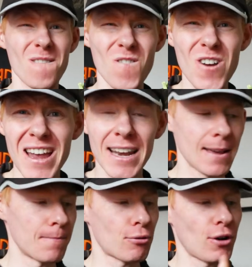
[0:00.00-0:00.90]

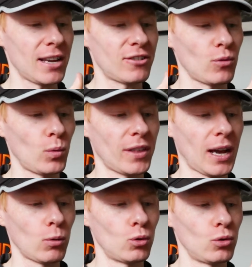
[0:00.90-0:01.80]
Really impressed with
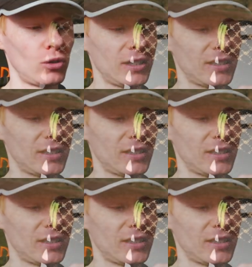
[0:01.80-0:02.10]
how good